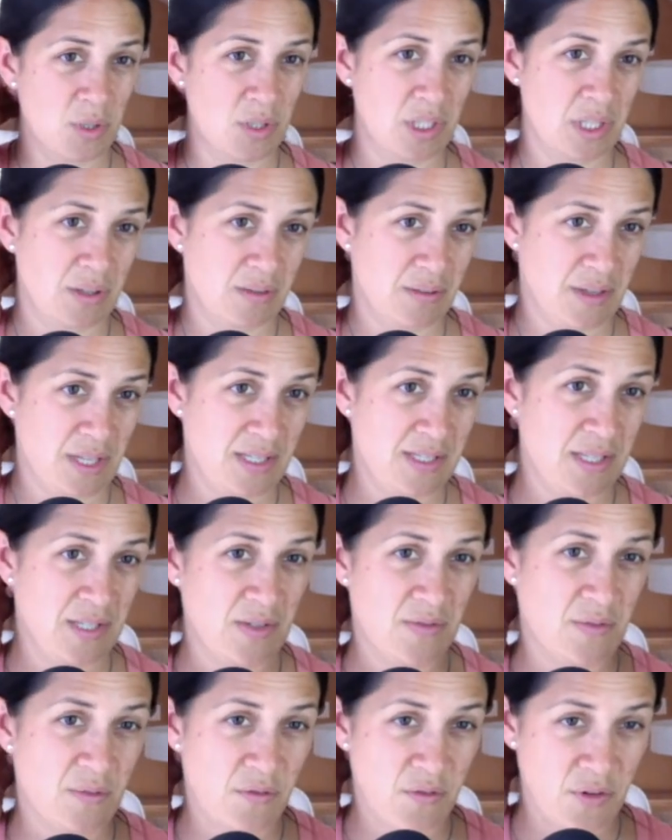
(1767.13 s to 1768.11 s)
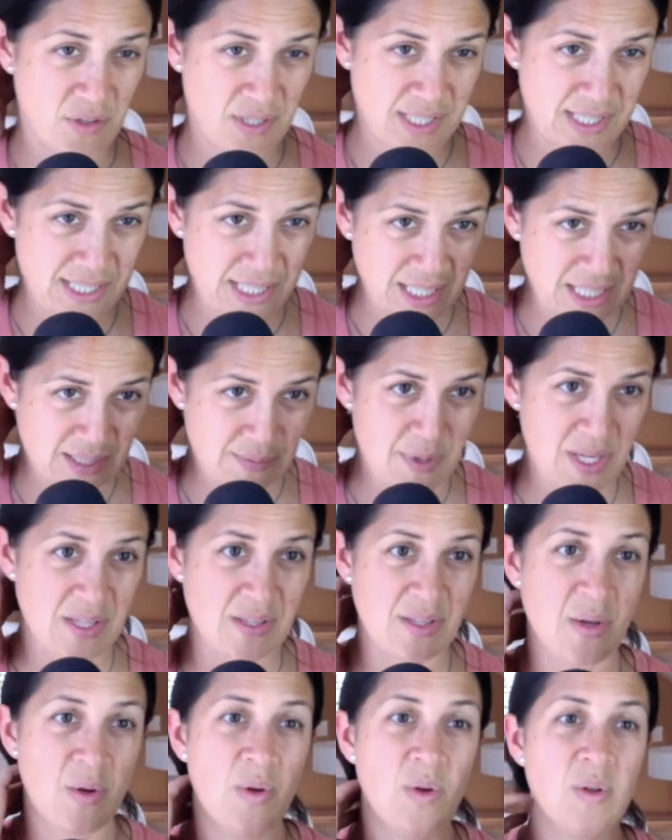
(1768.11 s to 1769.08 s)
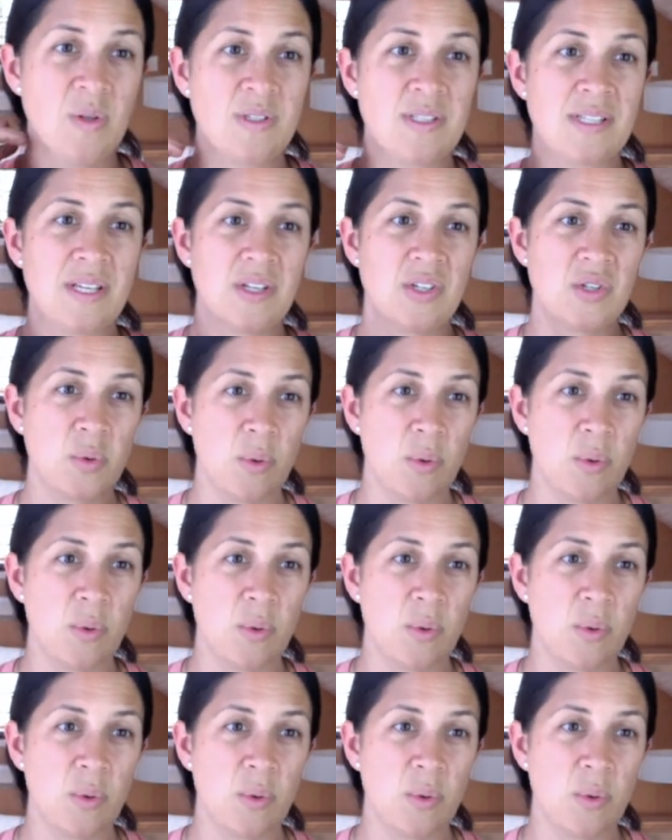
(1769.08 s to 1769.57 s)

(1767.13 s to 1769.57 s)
really this is for six month olds.